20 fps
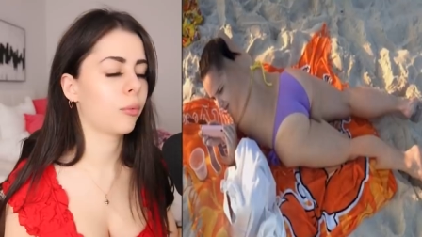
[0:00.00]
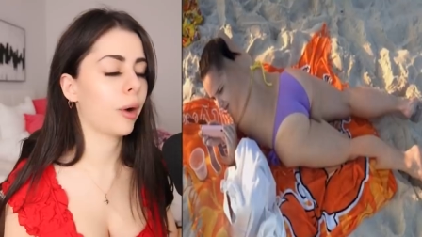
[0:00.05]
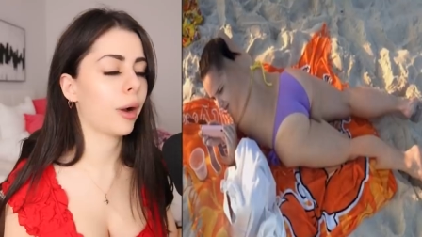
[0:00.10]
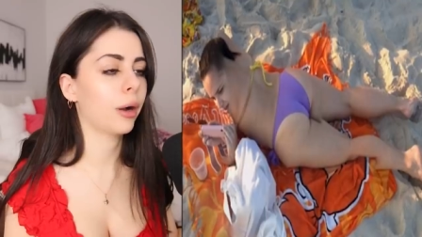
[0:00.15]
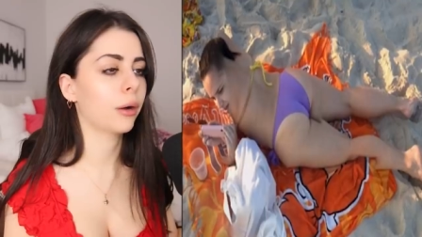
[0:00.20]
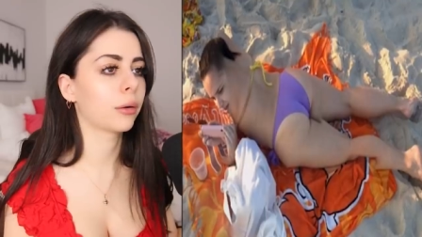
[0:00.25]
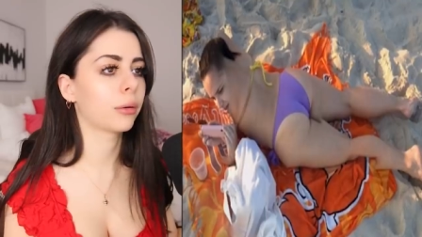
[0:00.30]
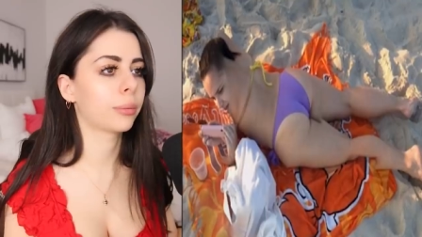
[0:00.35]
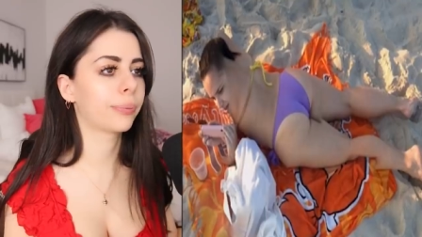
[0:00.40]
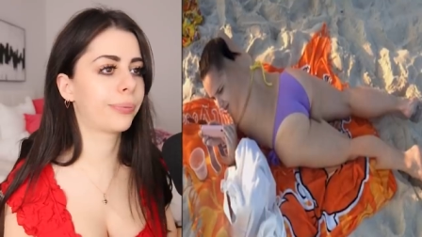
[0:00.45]

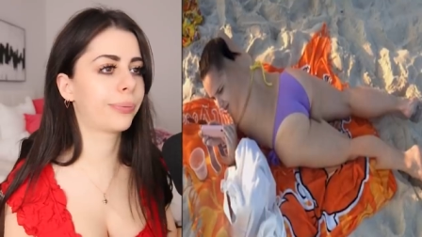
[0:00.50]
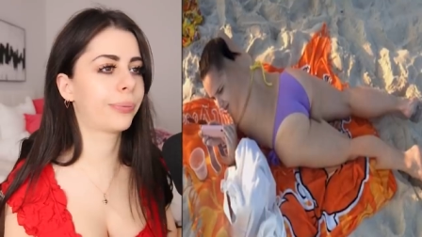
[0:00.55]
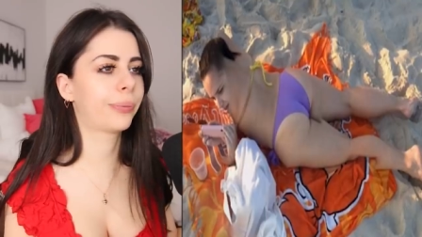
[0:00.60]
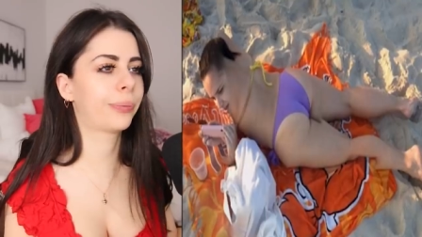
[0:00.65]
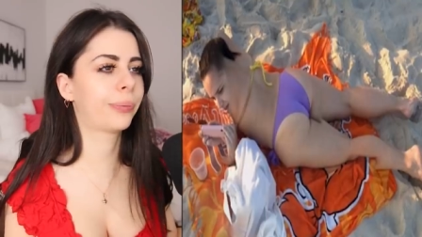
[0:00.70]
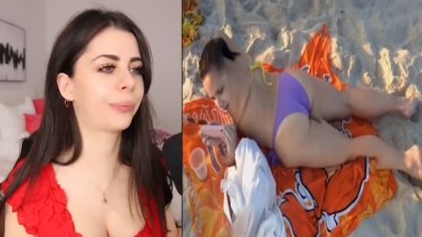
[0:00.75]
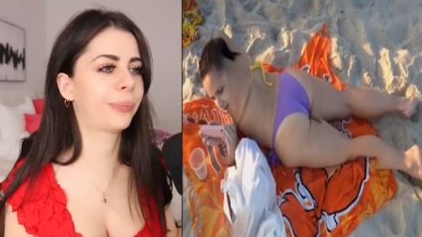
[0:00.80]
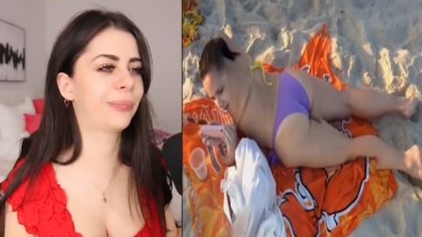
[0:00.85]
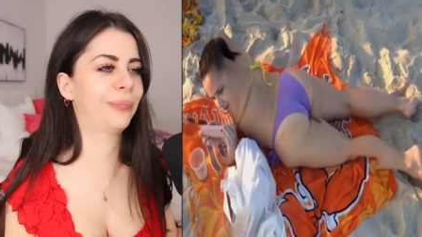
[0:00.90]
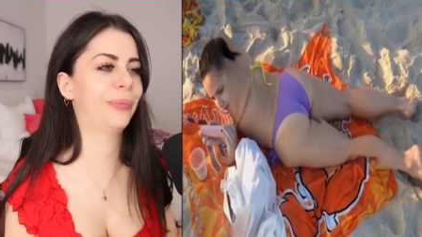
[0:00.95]
Wow.
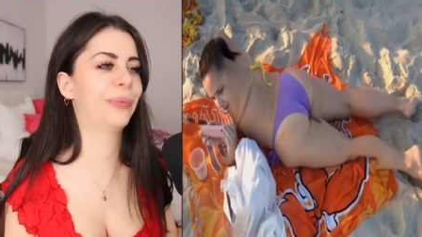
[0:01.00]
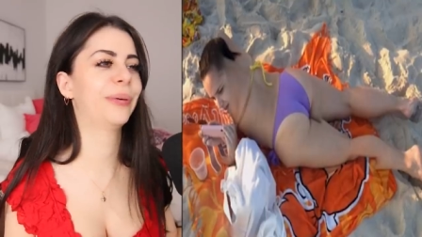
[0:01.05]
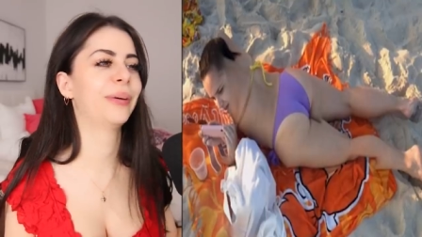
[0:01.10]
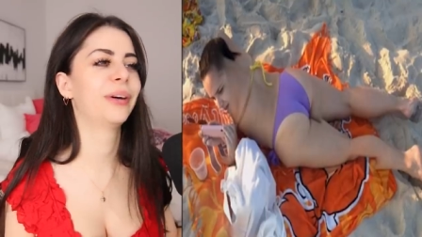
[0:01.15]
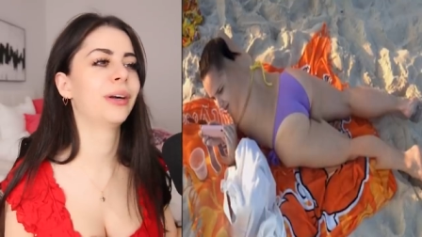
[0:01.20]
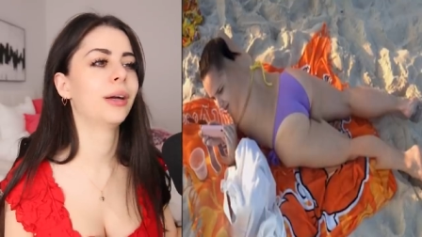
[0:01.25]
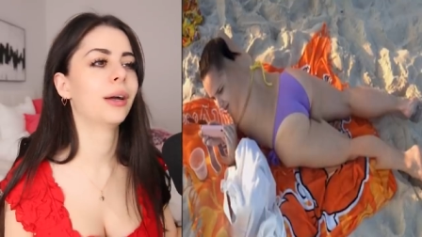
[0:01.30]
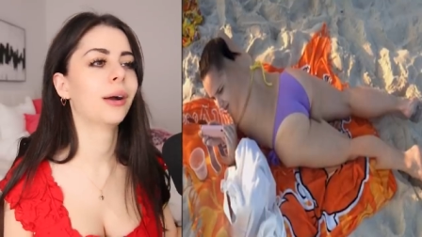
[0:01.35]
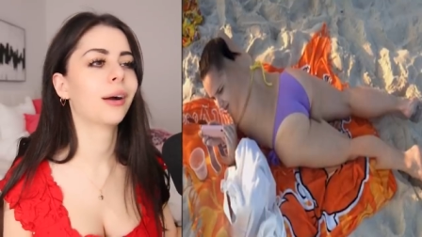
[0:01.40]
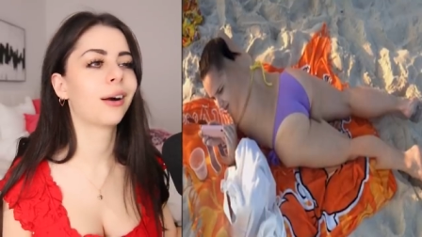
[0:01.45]

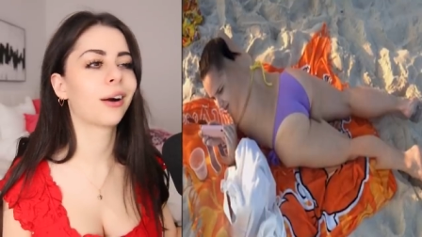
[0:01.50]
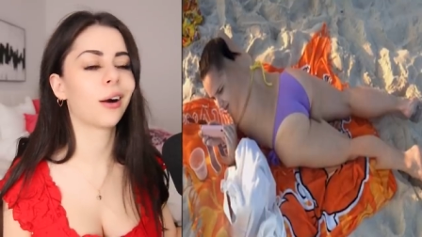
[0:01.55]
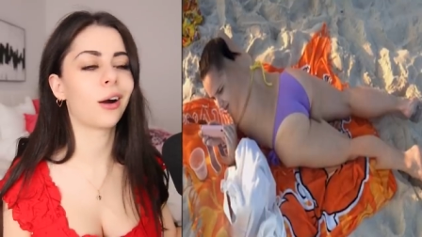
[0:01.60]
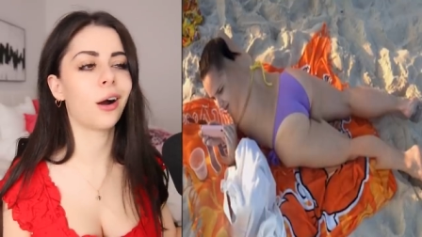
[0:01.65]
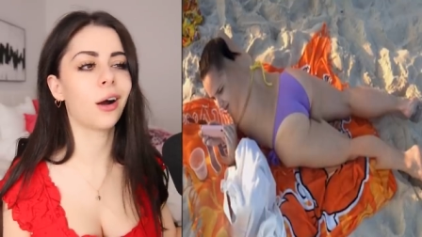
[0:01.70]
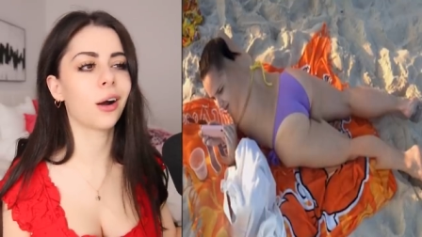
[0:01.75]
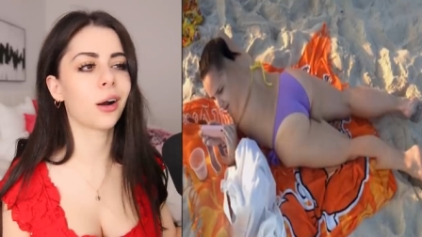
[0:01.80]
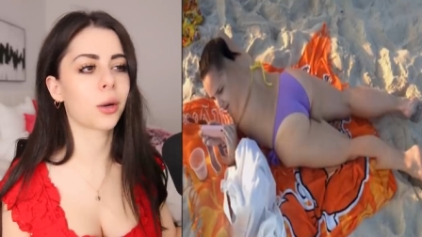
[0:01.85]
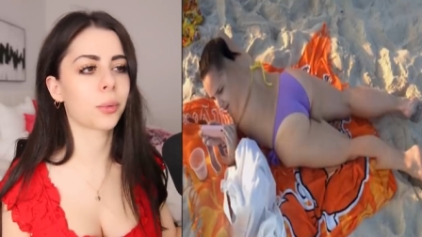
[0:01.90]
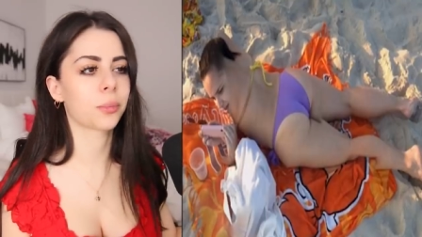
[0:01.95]
Her
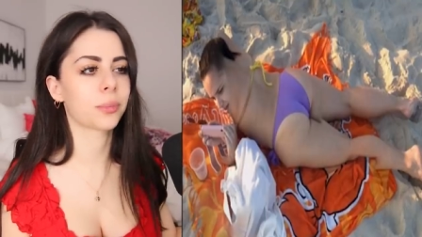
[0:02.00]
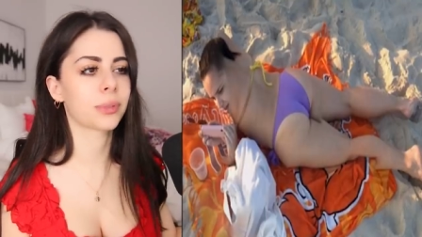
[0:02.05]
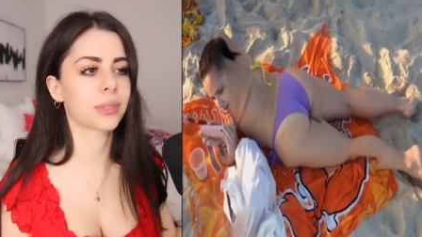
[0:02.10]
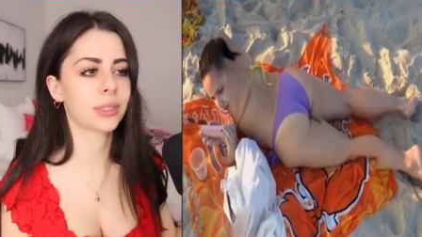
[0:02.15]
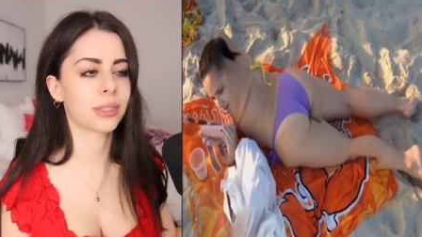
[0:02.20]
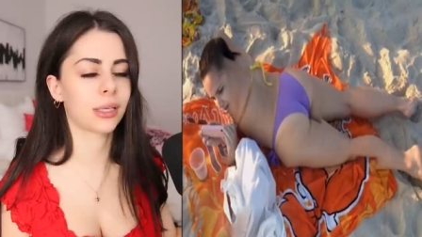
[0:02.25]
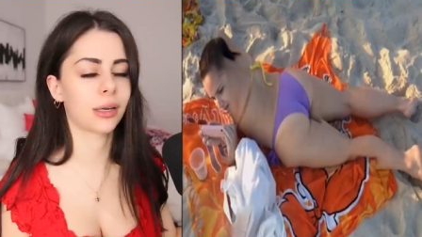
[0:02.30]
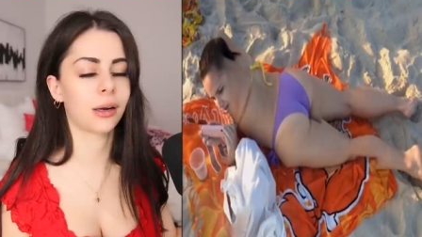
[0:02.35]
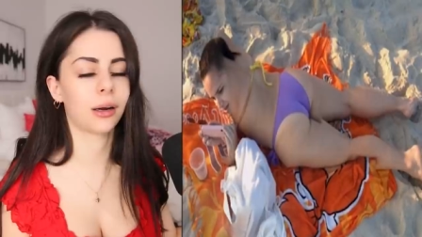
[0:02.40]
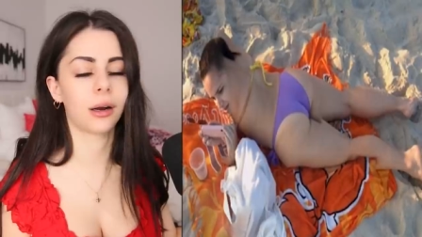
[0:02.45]

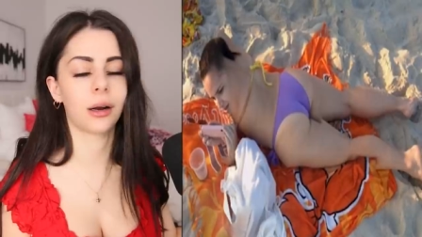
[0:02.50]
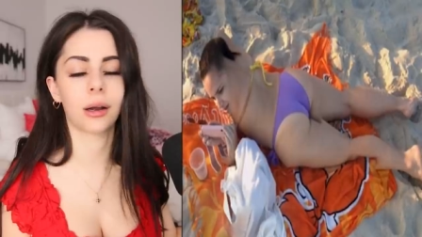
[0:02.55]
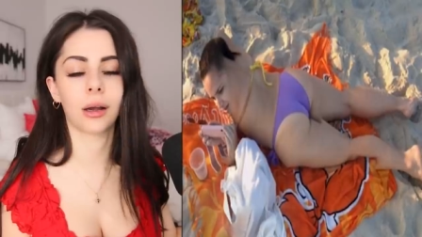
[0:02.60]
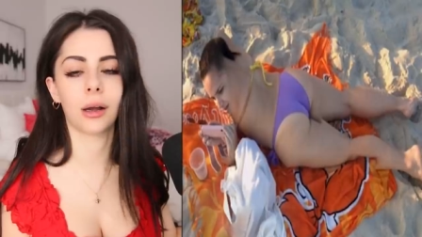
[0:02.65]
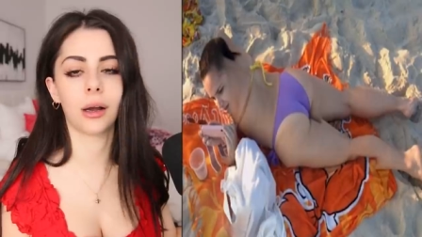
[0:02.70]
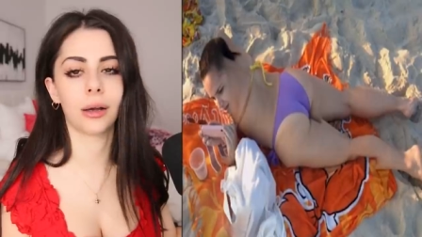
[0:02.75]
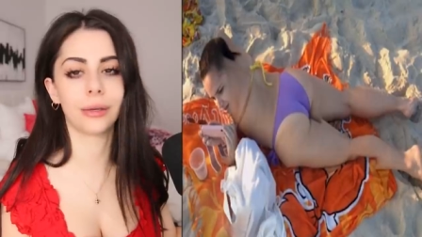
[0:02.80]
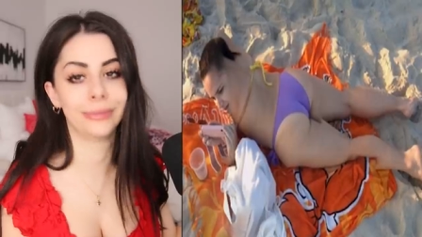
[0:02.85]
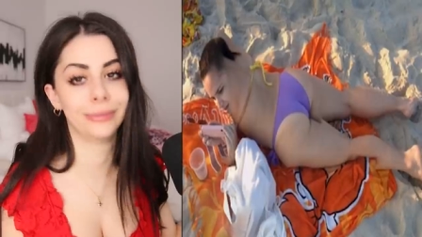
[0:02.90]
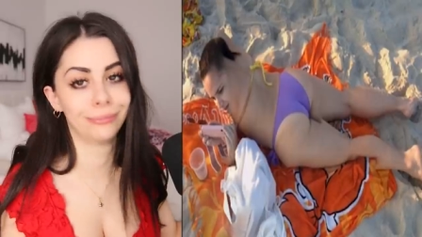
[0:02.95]
arms are
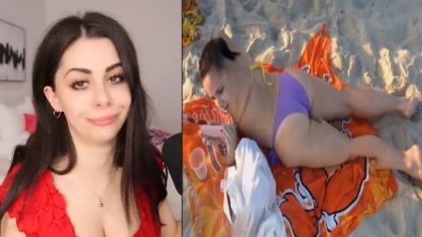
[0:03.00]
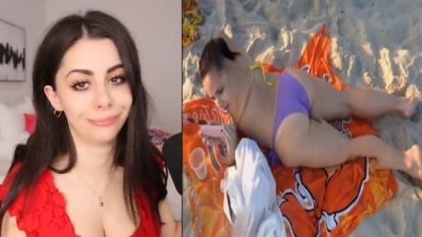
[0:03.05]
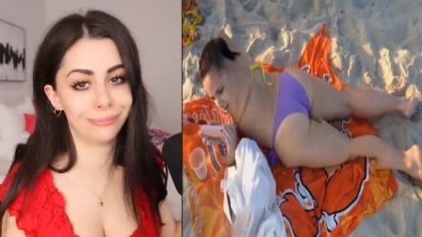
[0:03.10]
gone.